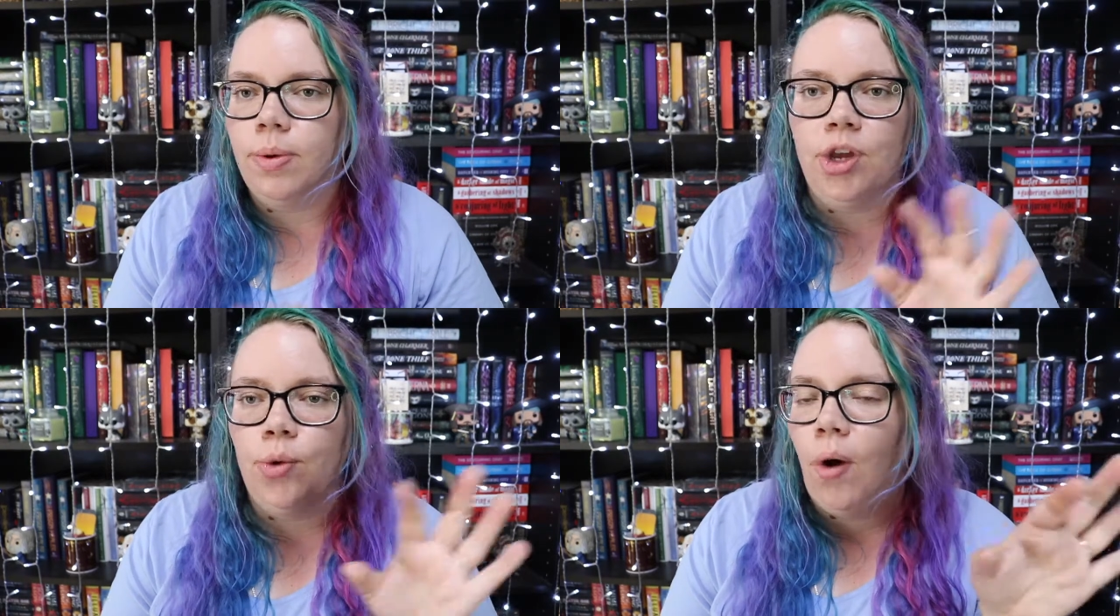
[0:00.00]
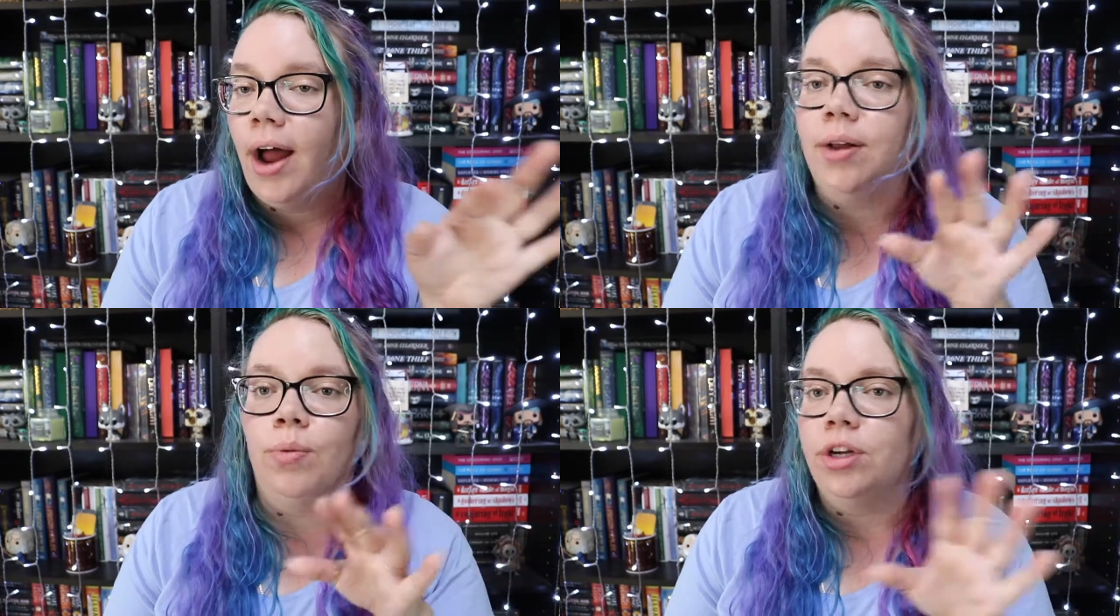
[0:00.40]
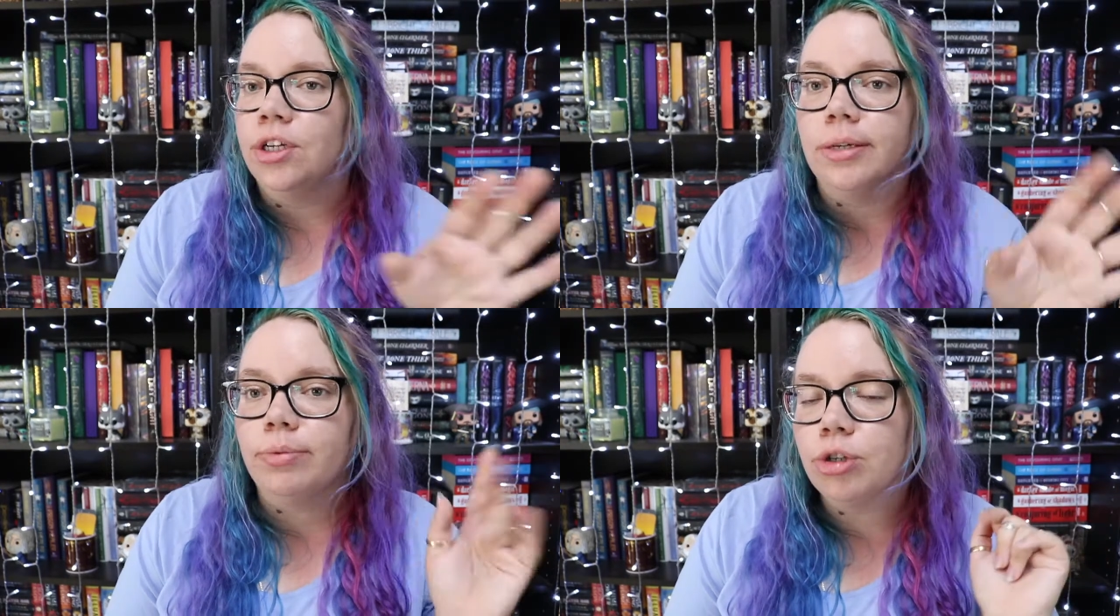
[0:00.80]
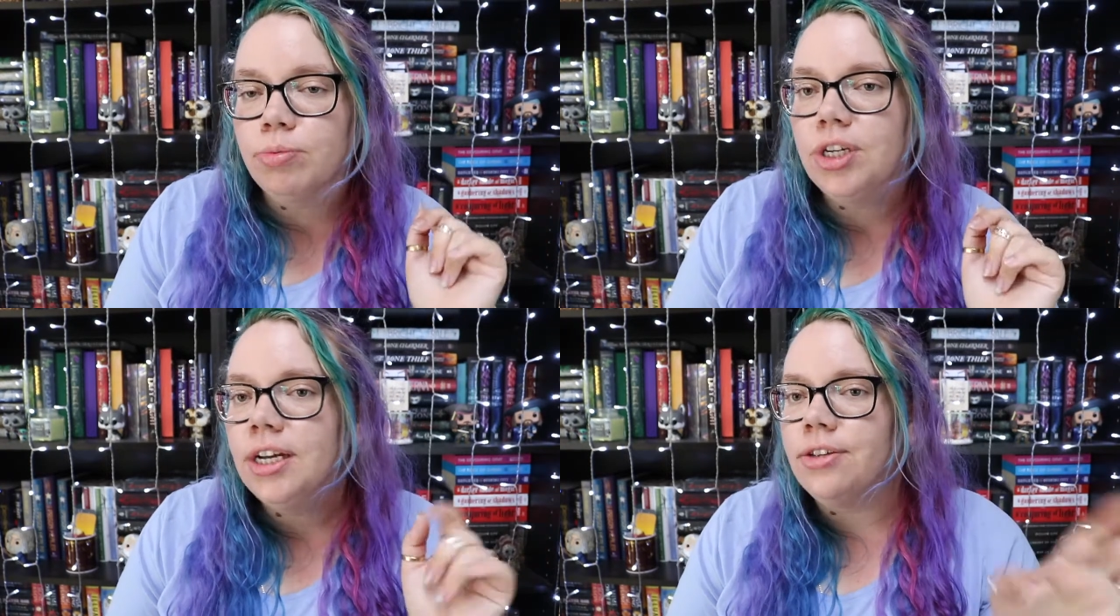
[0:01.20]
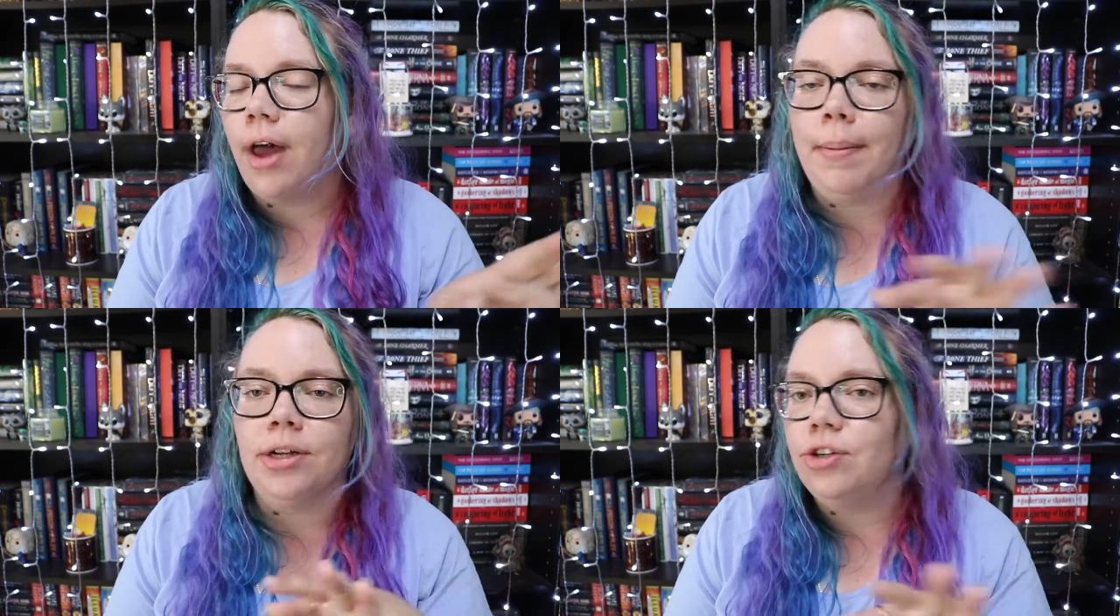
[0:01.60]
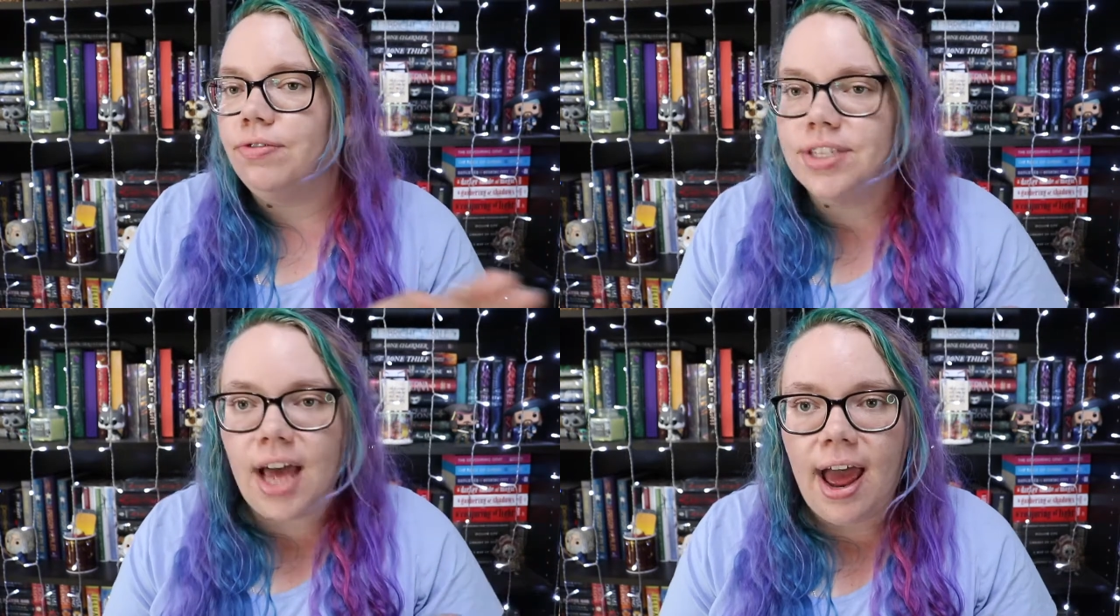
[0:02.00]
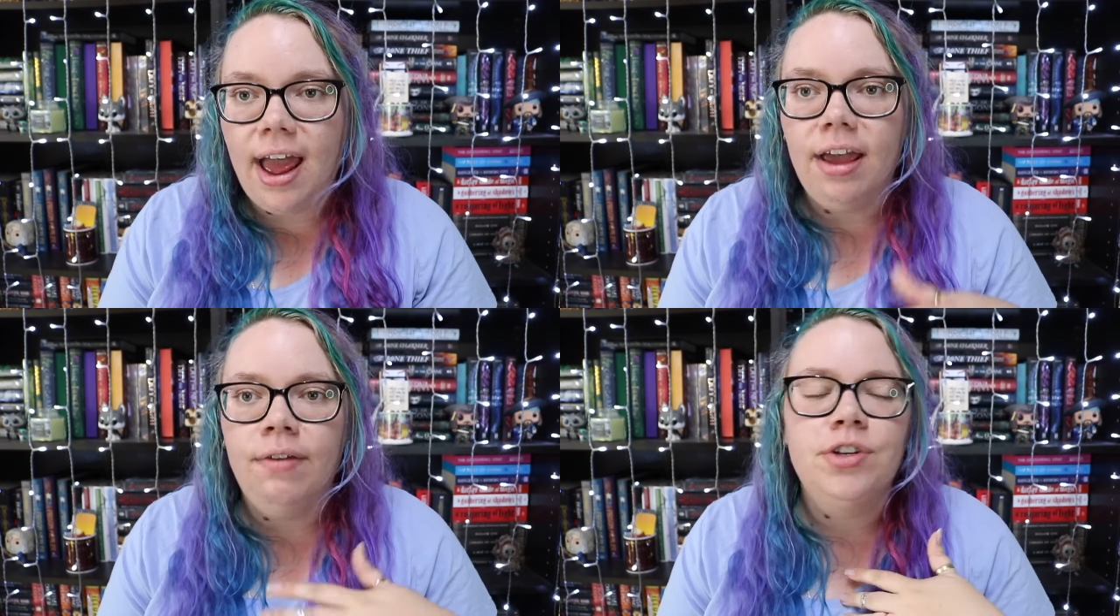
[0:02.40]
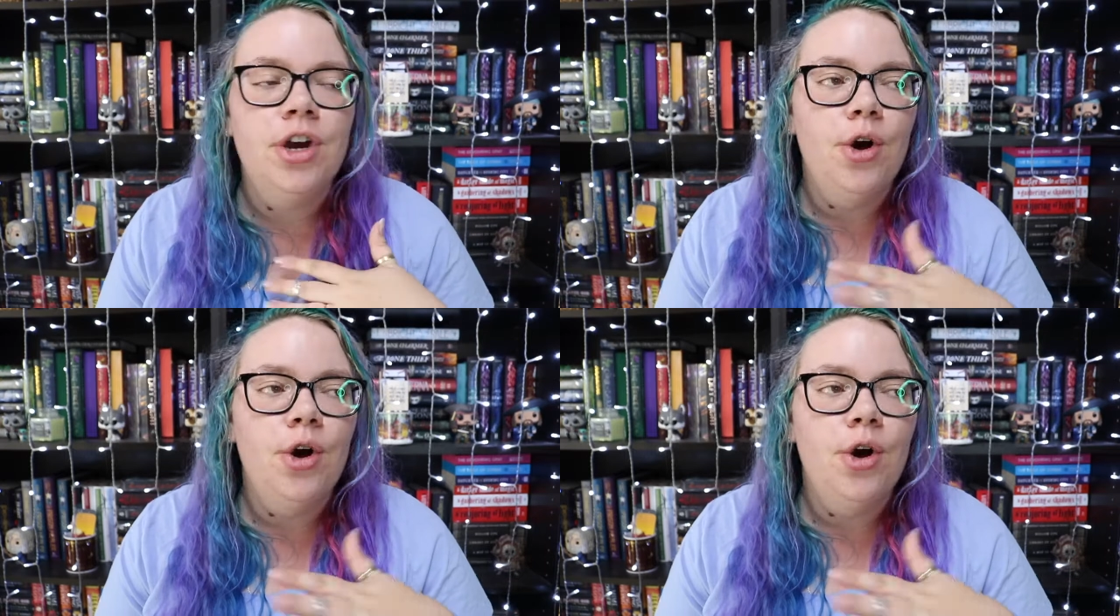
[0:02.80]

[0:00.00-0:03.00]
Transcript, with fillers: where you write in what your subscription is or how much you've saved,